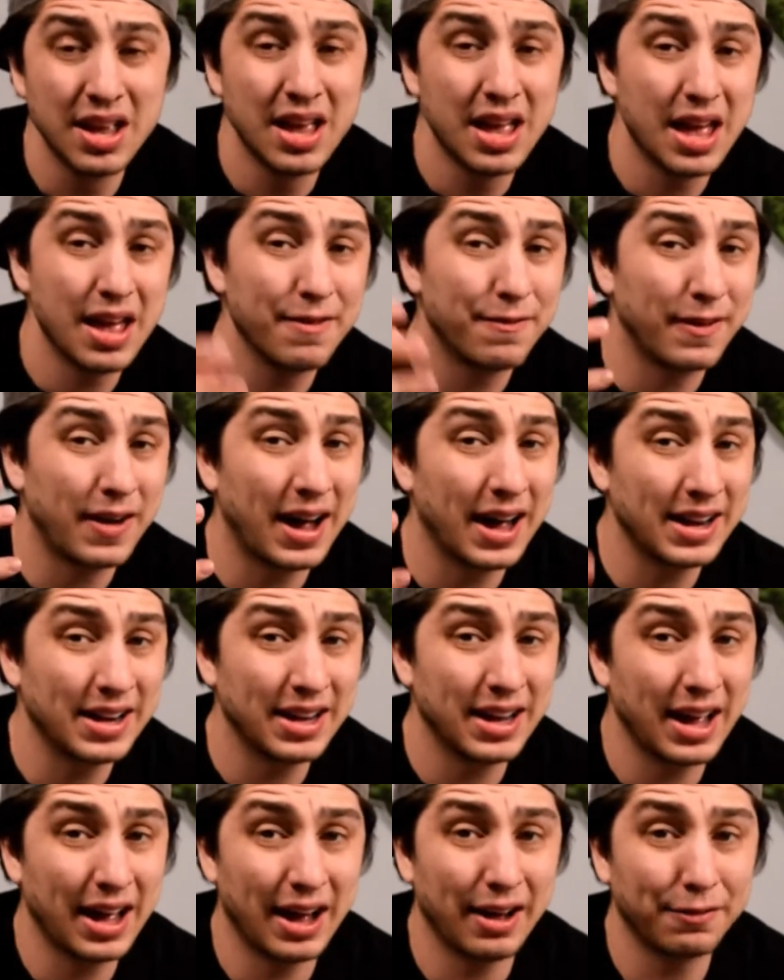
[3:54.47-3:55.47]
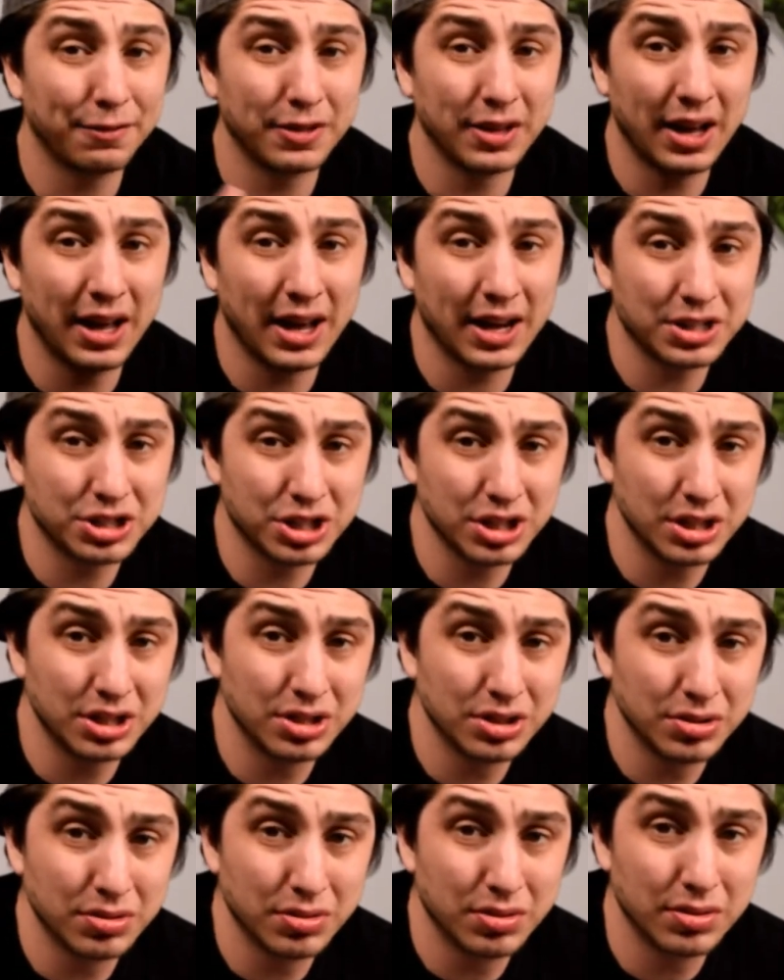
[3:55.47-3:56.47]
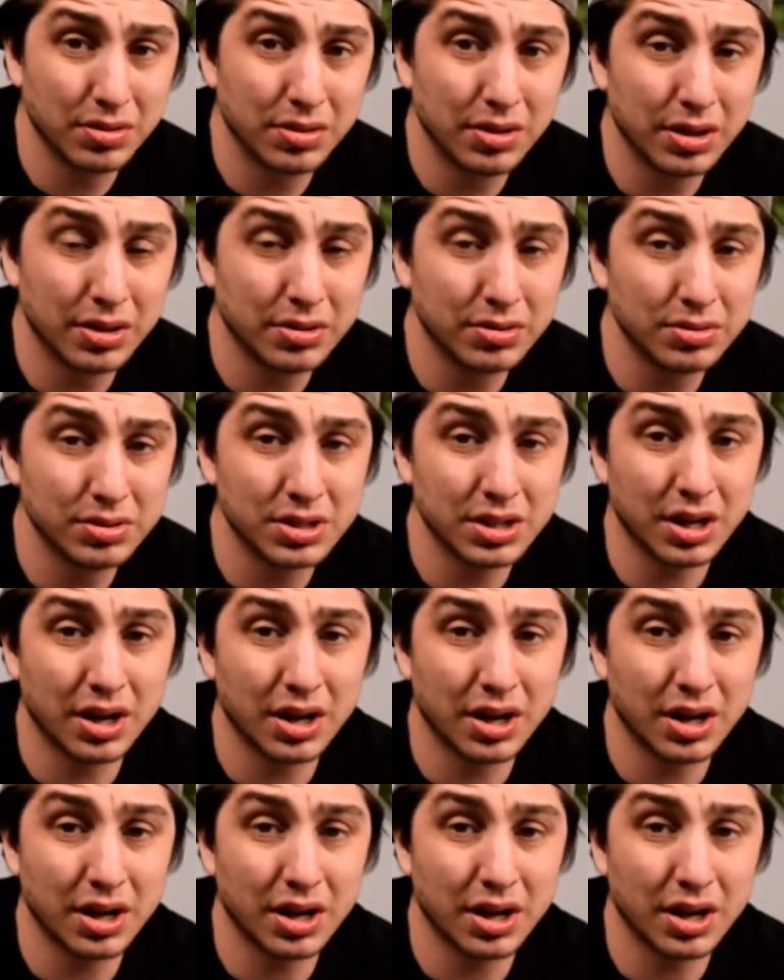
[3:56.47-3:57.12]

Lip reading: If I didn't have to actually do those,